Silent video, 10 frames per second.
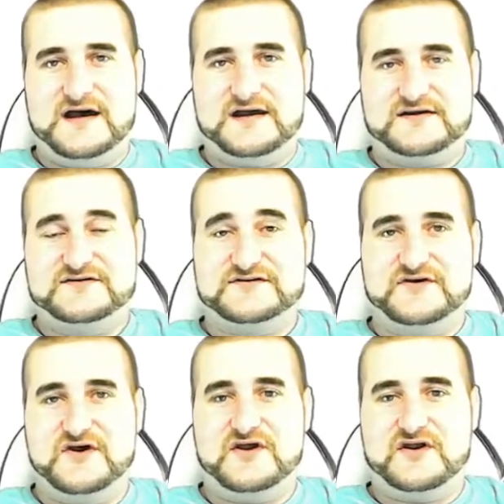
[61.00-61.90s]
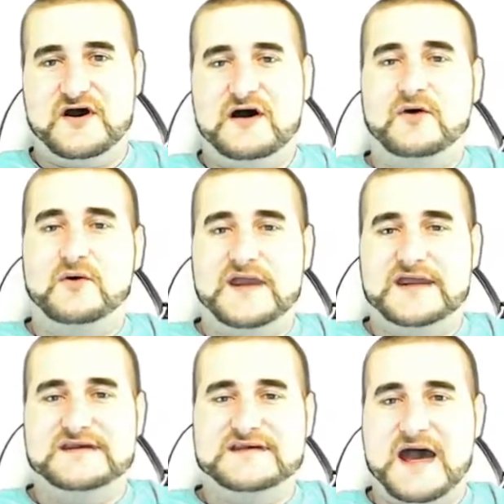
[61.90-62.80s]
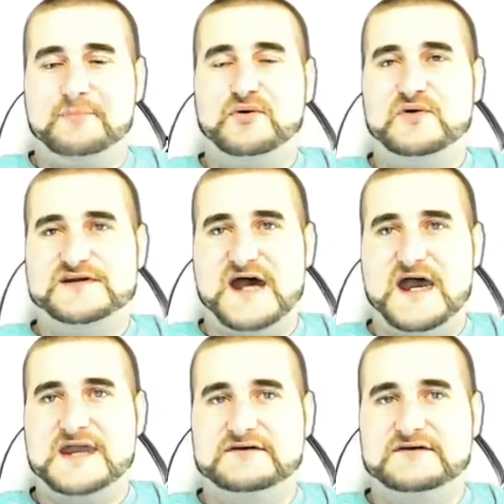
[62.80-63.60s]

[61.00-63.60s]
concern, I'll eat an apple a day.